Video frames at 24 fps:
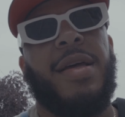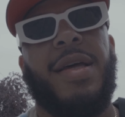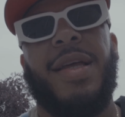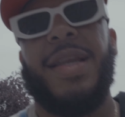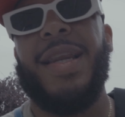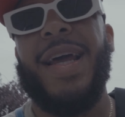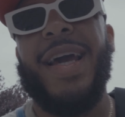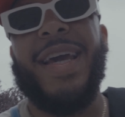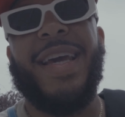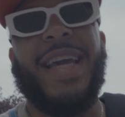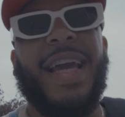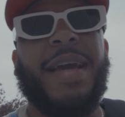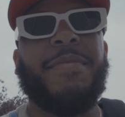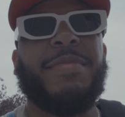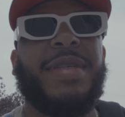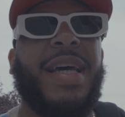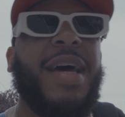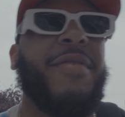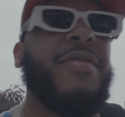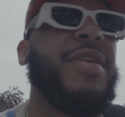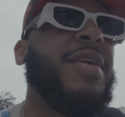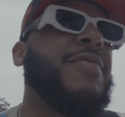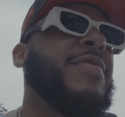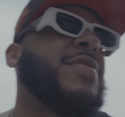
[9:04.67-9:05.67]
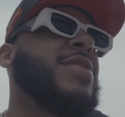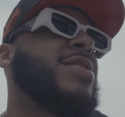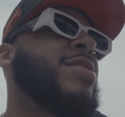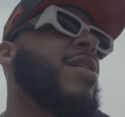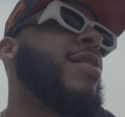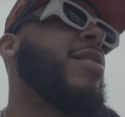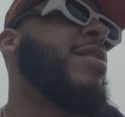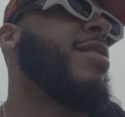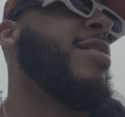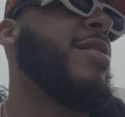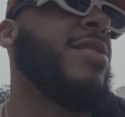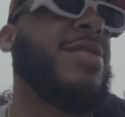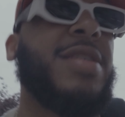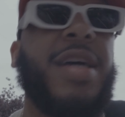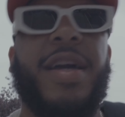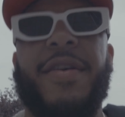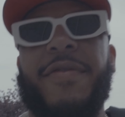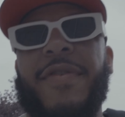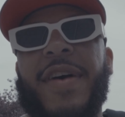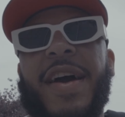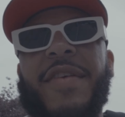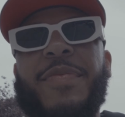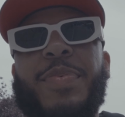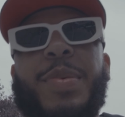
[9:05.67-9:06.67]
Night games haven't even started. It's like
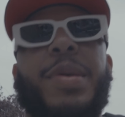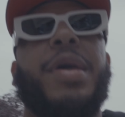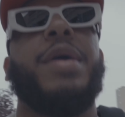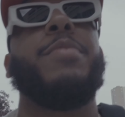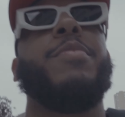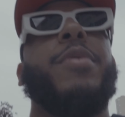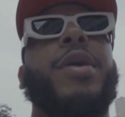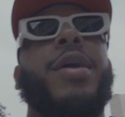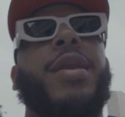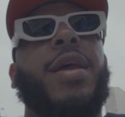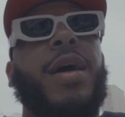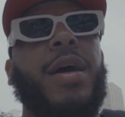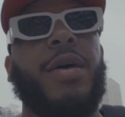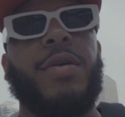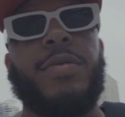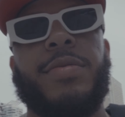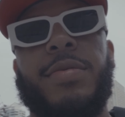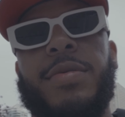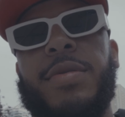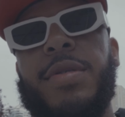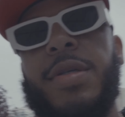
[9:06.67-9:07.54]
5 p.m. right now.